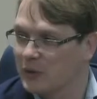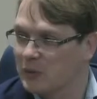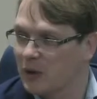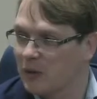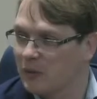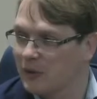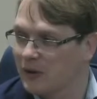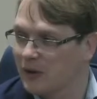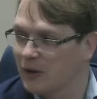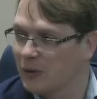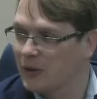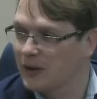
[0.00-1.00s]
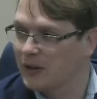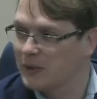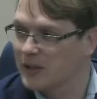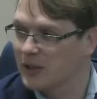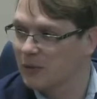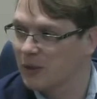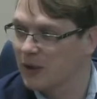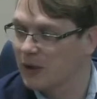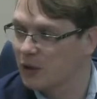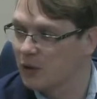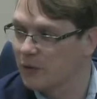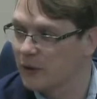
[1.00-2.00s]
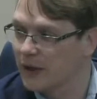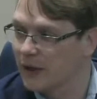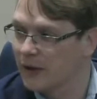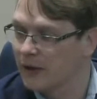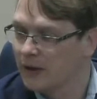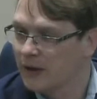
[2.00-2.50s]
probably the other one that was in the running over there,